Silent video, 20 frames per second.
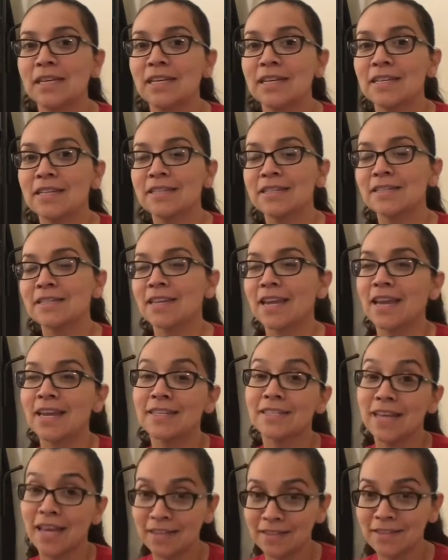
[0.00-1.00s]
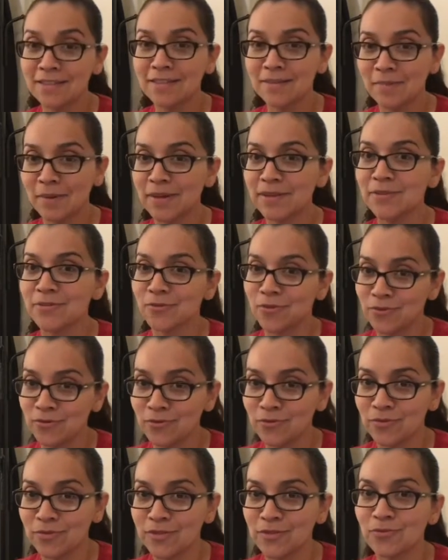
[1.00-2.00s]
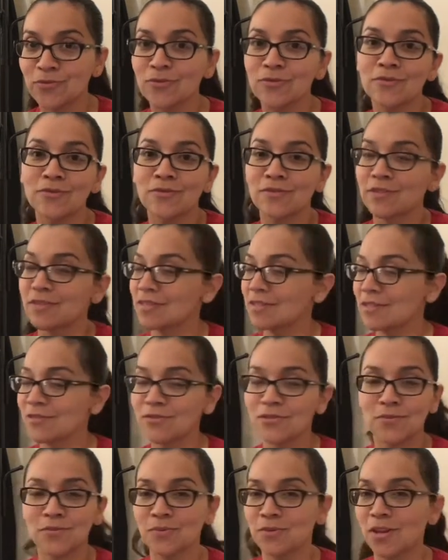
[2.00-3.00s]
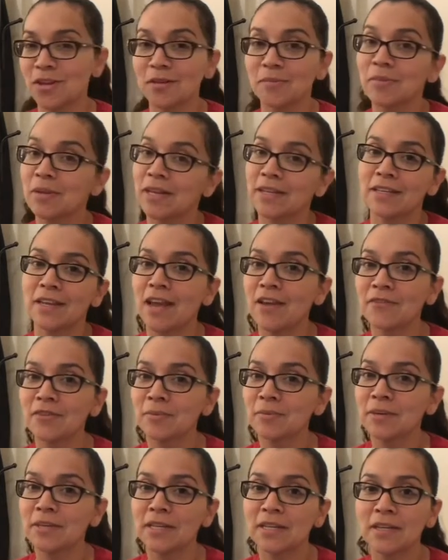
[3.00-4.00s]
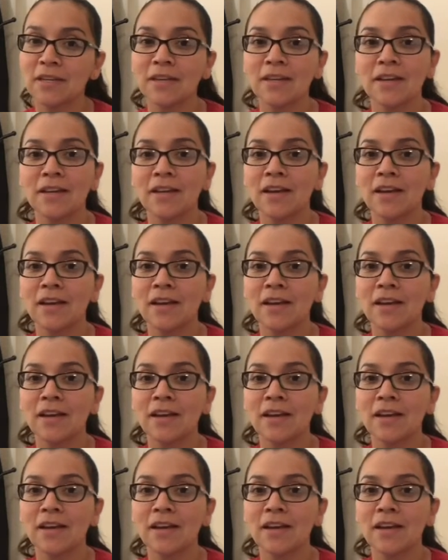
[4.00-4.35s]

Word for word: is a Texas-based grocery store, so these deals will not apply to everybody.